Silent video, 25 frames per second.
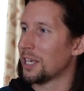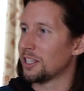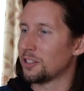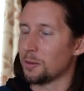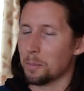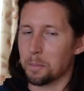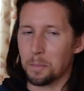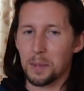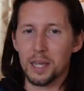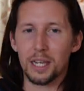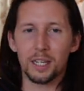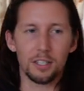It's a
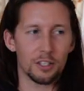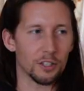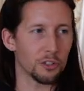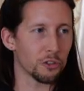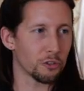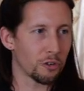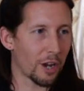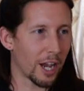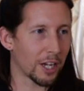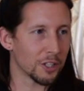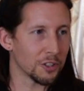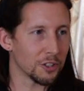big
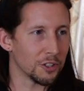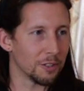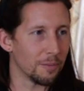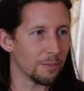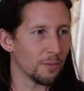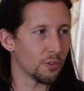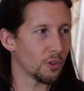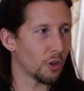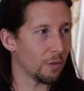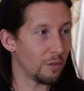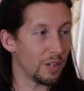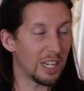
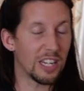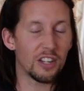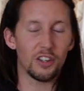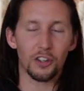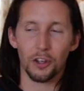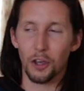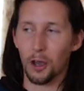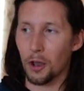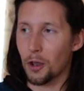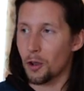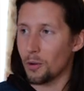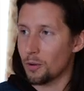distraction. So you need to
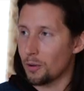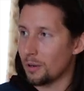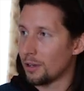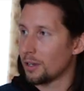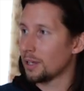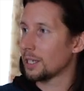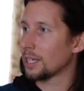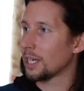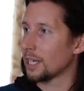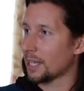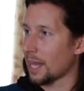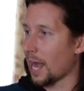go
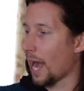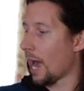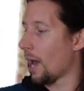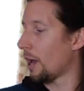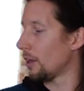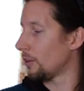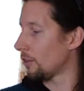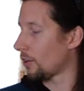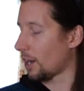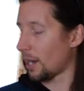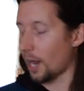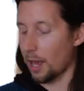get
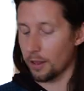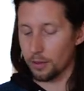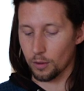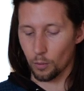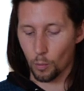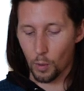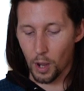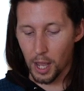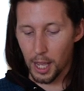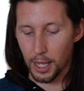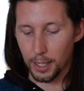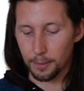that done out of the
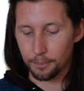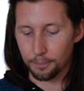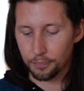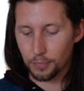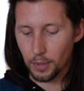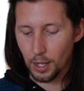way.